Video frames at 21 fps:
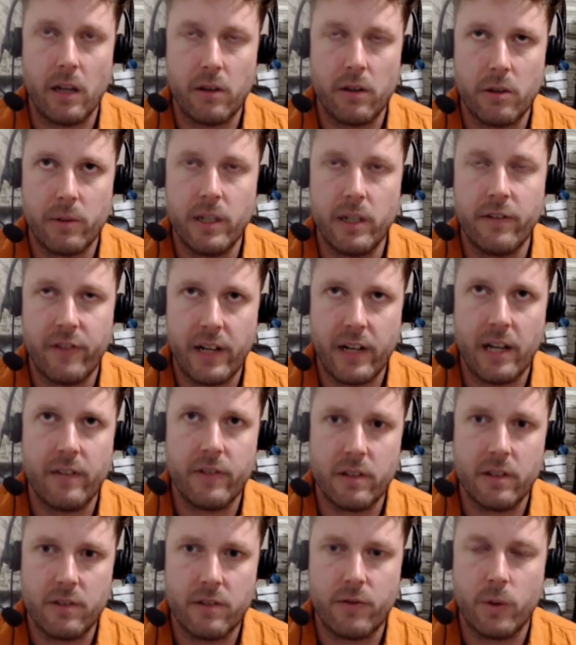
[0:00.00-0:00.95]
3 to 5
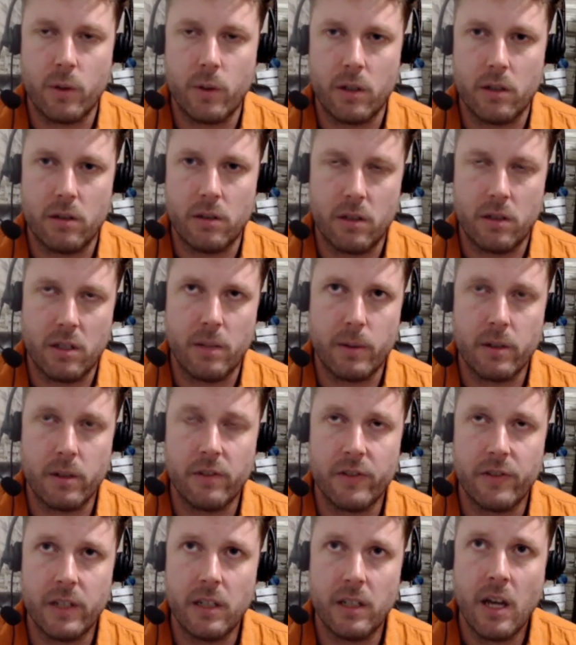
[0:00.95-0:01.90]
is for typical
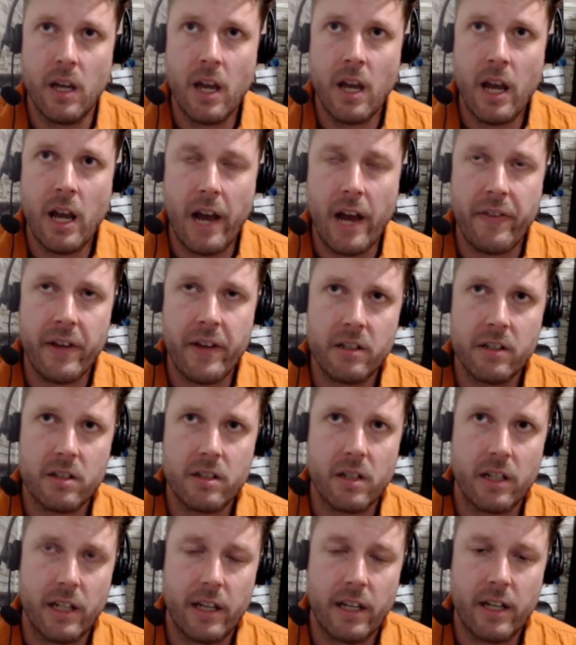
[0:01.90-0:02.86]
fleet. And then you
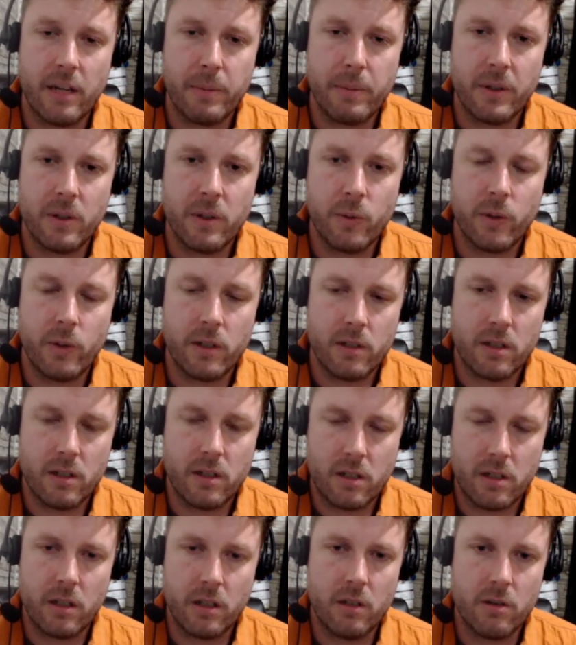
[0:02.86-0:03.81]
start getting up into ones that
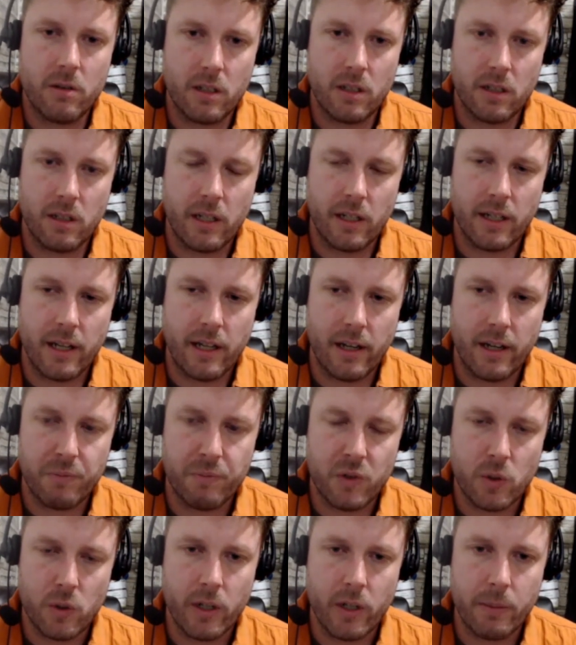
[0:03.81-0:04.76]
start using like
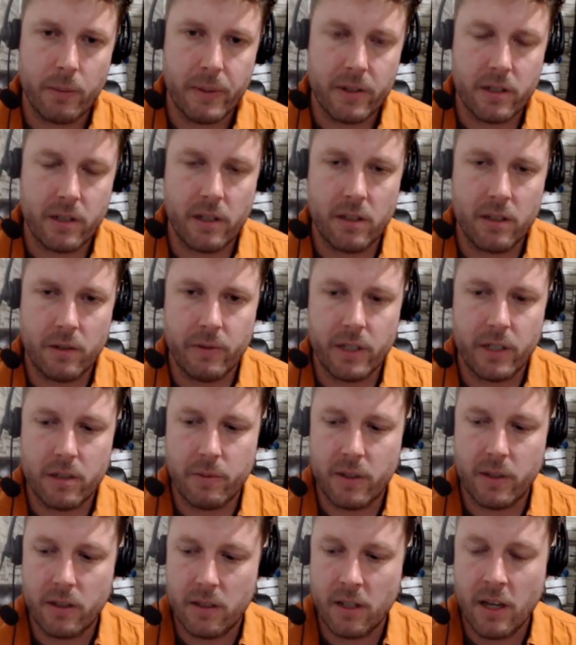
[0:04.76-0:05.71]
20%
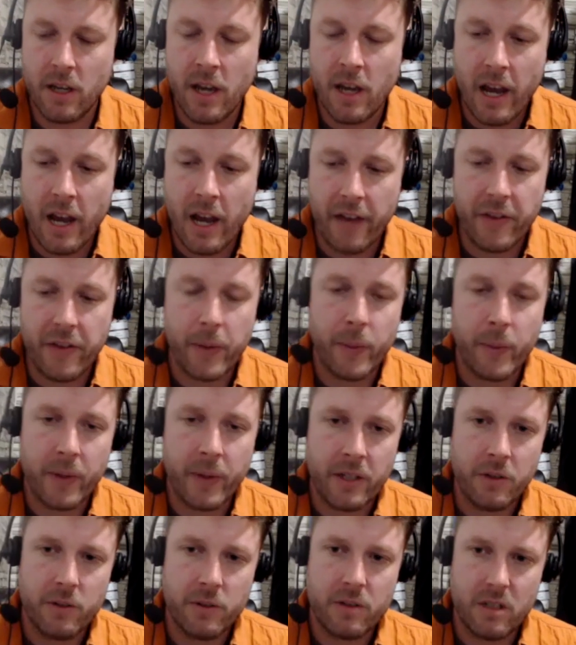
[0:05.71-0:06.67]
enrichment. And then when
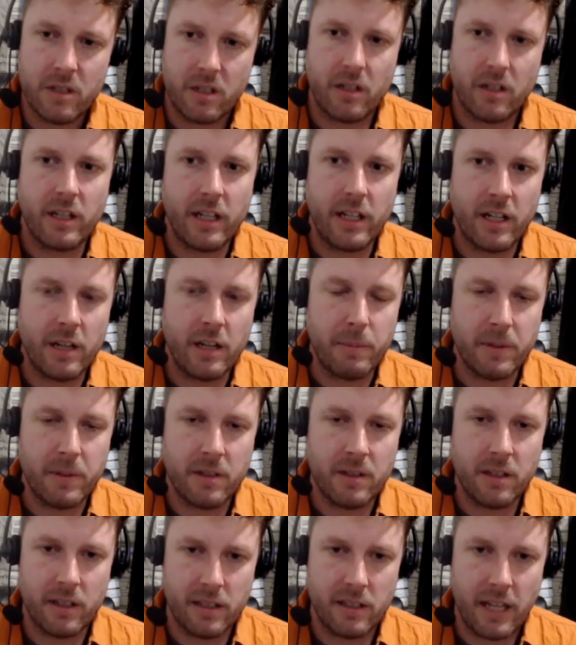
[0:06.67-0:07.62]
you start getting up into
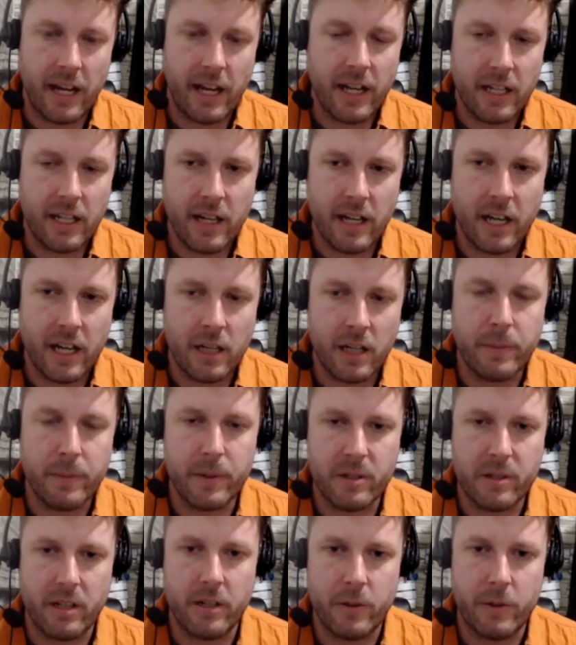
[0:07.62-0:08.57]
like the 80,
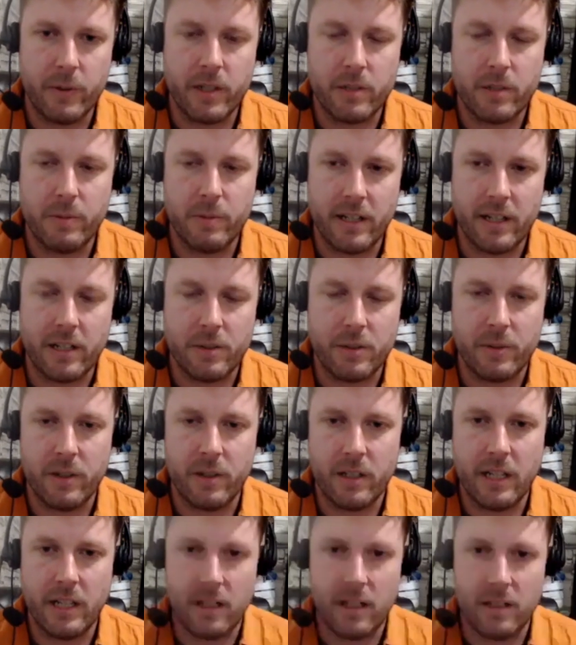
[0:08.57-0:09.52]
90% enrichment, that's where you
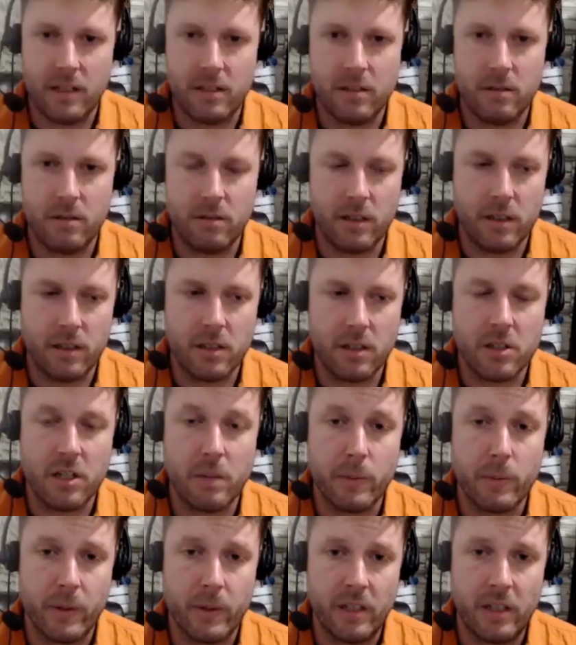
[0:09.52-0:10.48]
get into like the
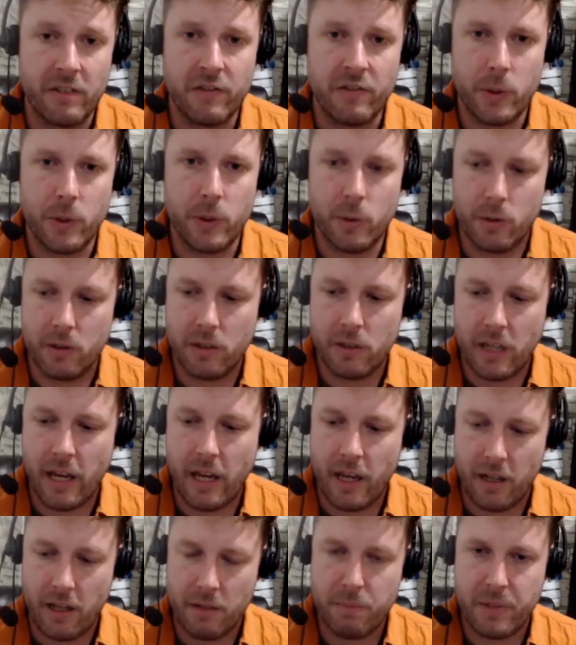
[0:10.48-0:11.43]
submarine fuel
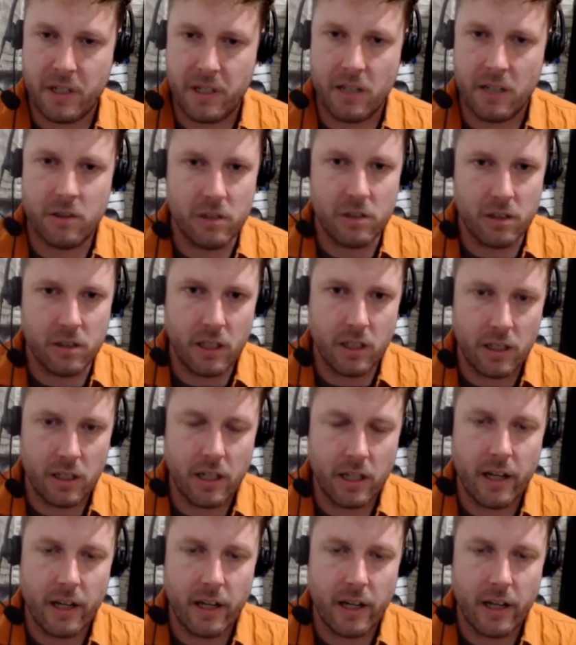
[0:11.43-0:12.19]
and potentially